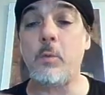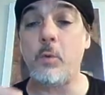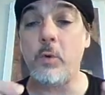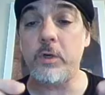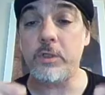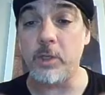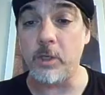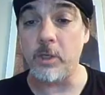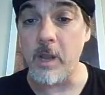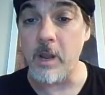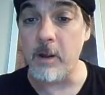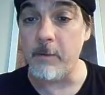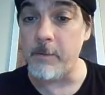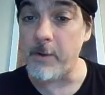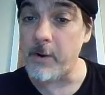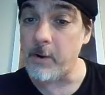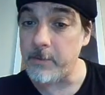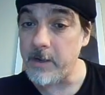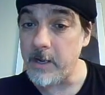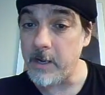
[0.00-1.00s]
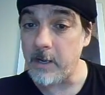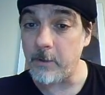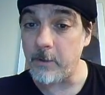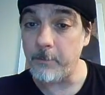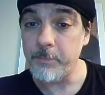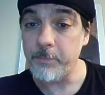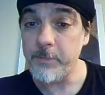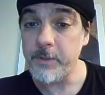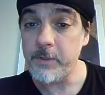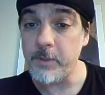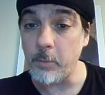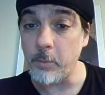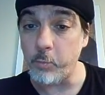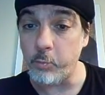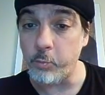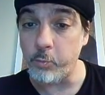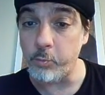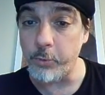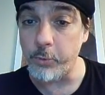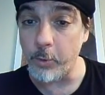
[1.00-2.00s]
We're talking about now
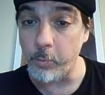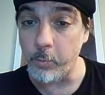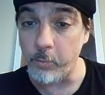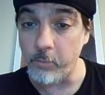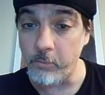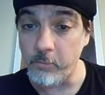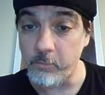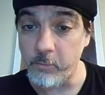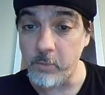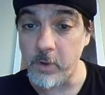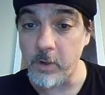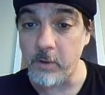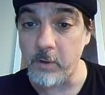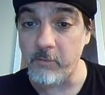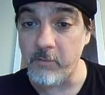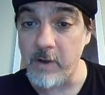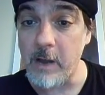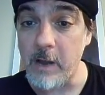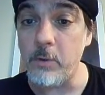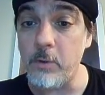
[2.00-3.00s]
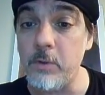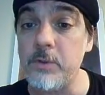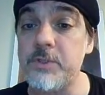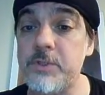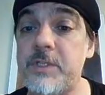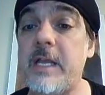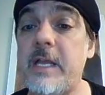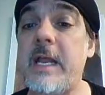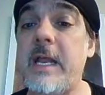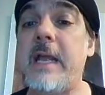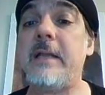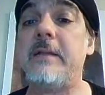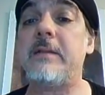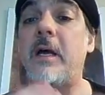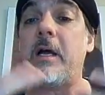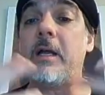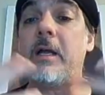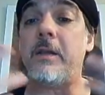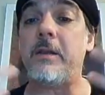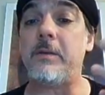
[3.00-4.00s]
the vowels that end
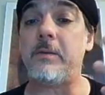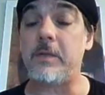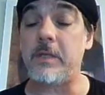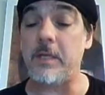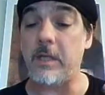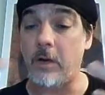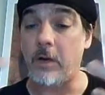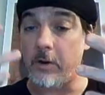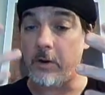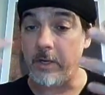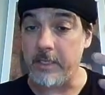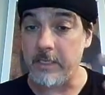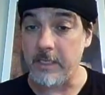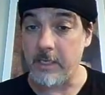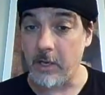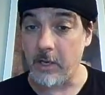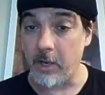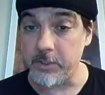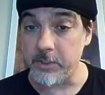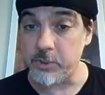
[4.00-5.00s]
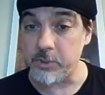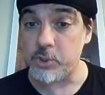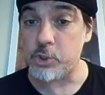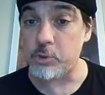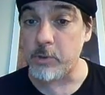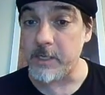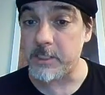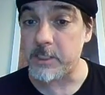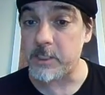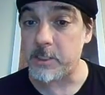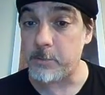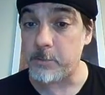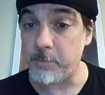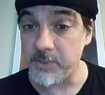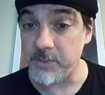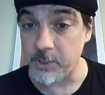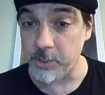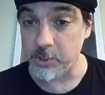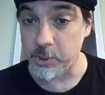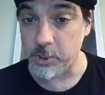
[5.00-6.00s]
on are in the unstressed
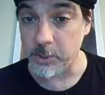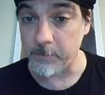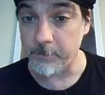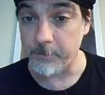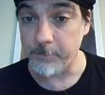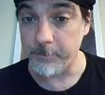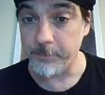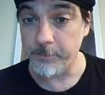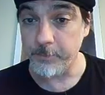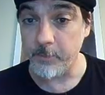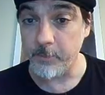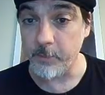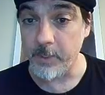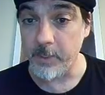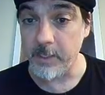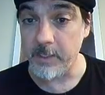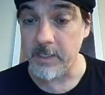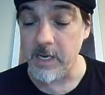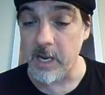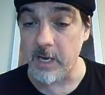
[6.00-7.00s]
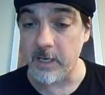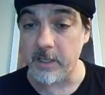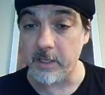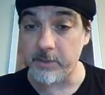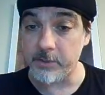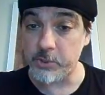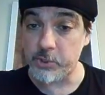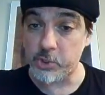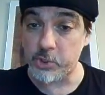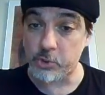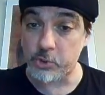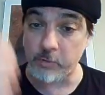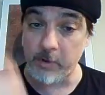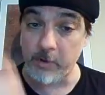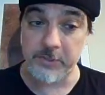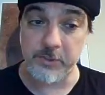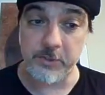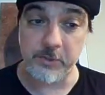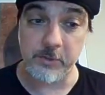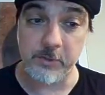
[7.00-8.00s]
position, okay, not on the
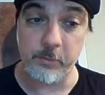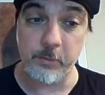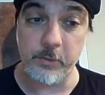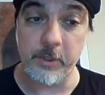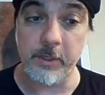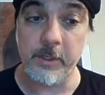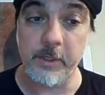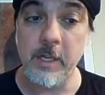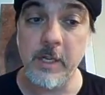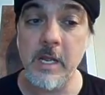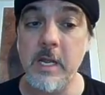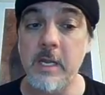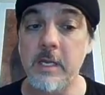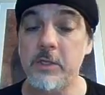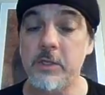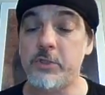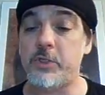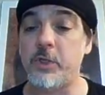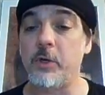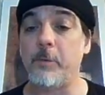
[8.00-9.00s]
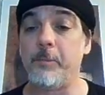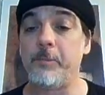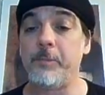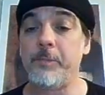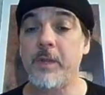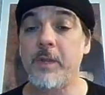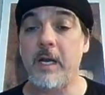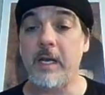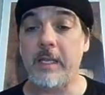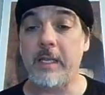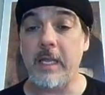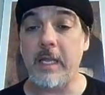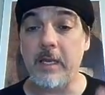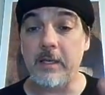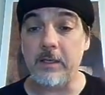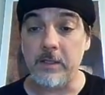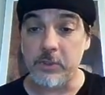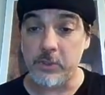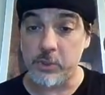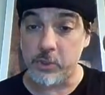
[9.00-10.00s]
stress of the word. So
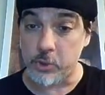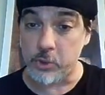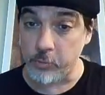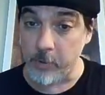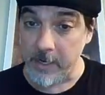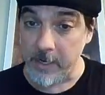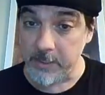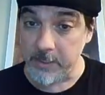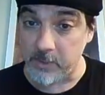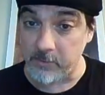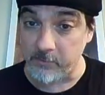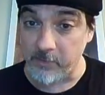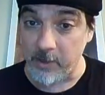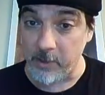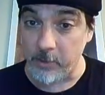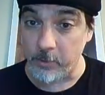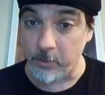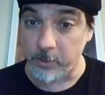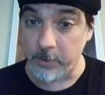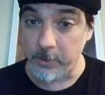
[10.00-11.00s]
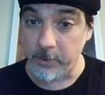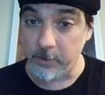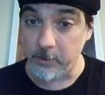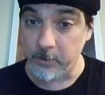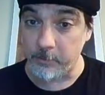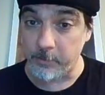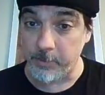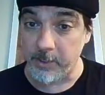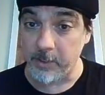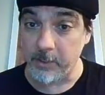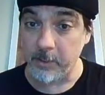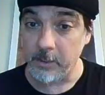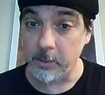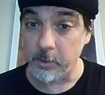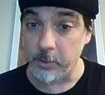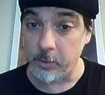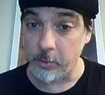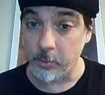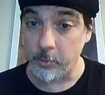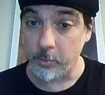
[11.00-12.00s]
again, the stressed vowel can either be
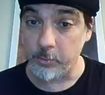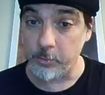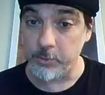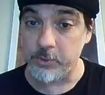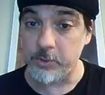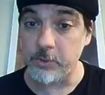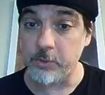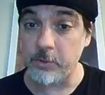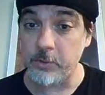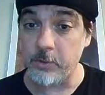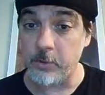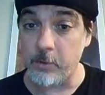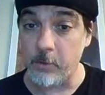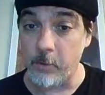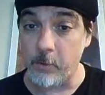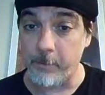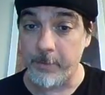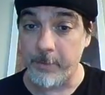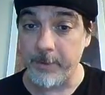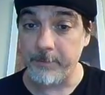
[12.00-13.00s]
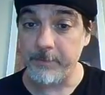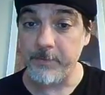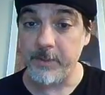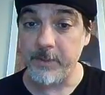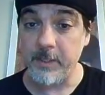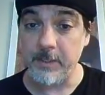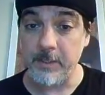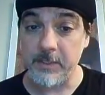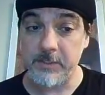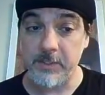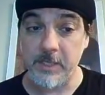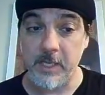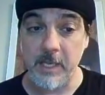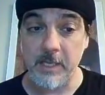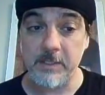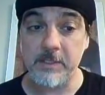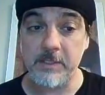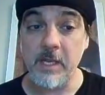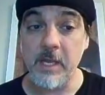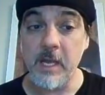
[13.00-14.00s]
closed or open. In this
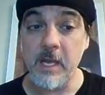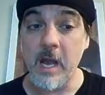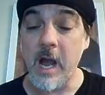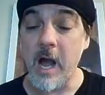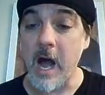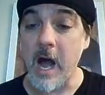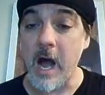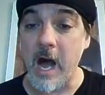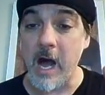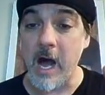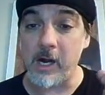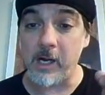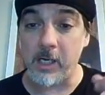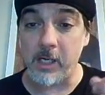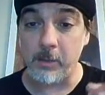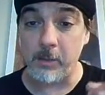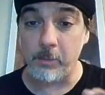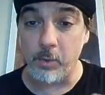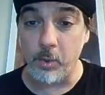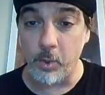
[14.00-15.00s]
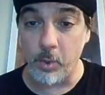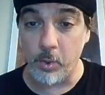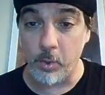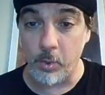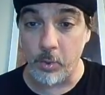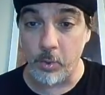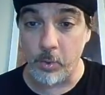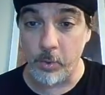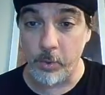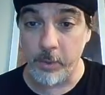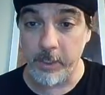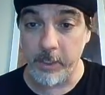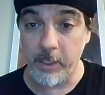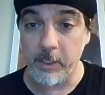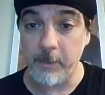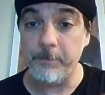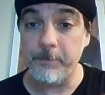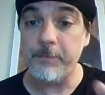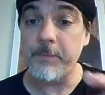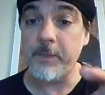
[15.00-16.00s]
case,
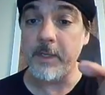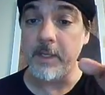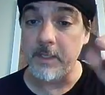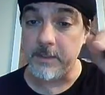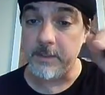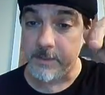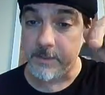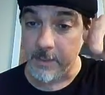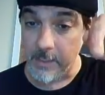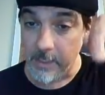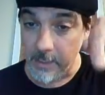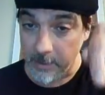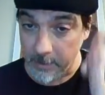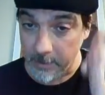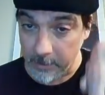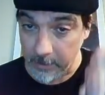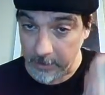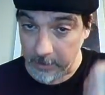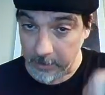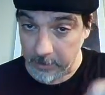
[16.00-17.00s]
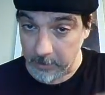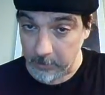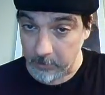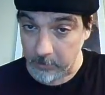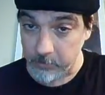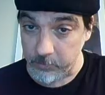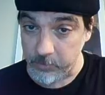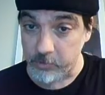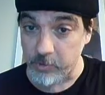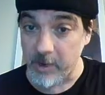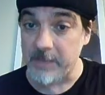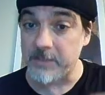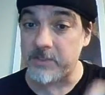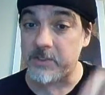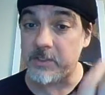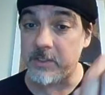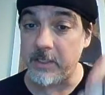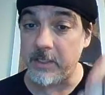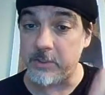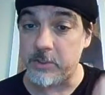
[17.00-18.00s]
amore, it's
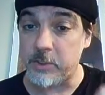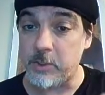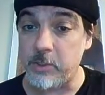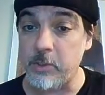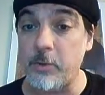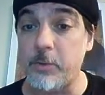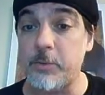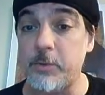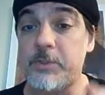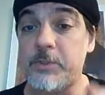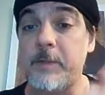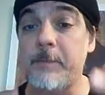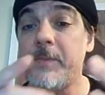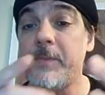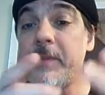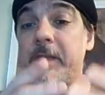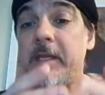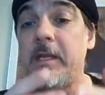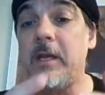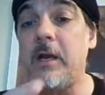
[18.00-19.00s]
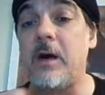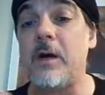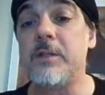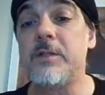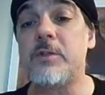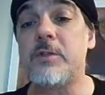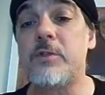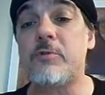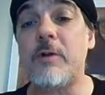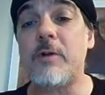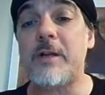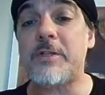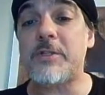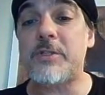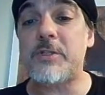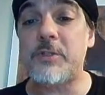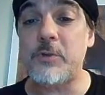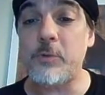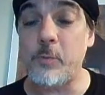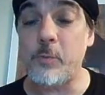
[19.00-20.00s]
stressed, it's closed. The
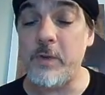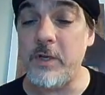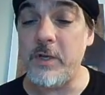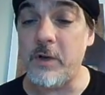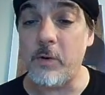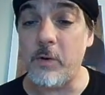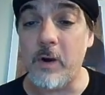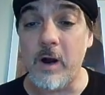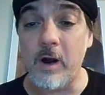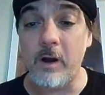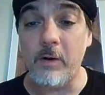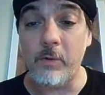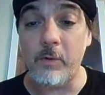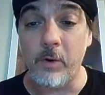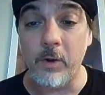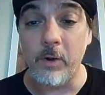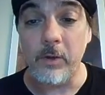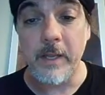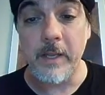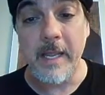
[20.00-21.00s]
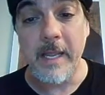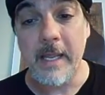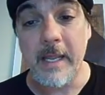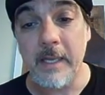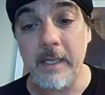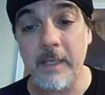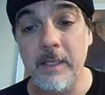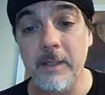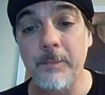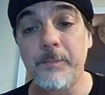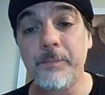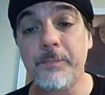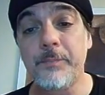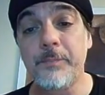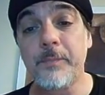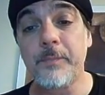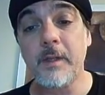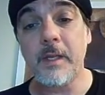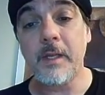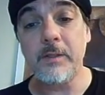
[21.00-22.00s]
unstressed, we know, are all A
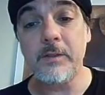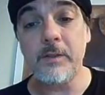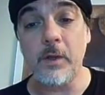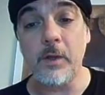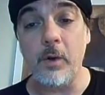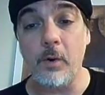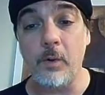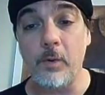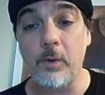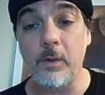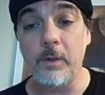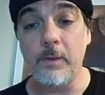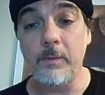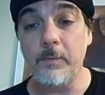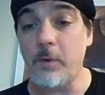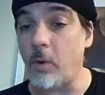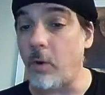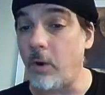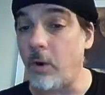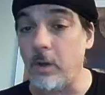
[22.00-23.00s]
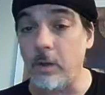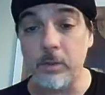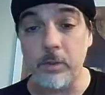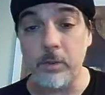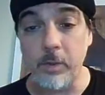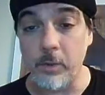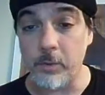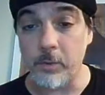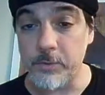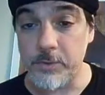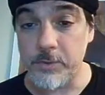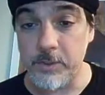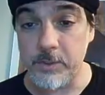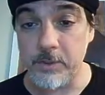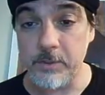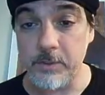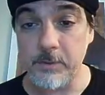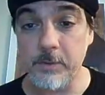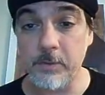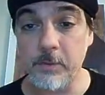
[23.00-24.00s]
and O, all closed,
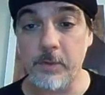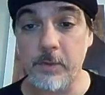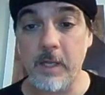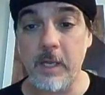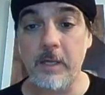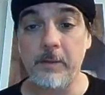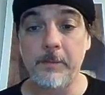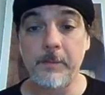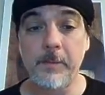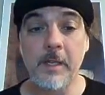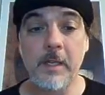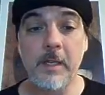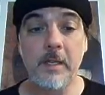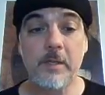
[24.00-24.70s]
okay?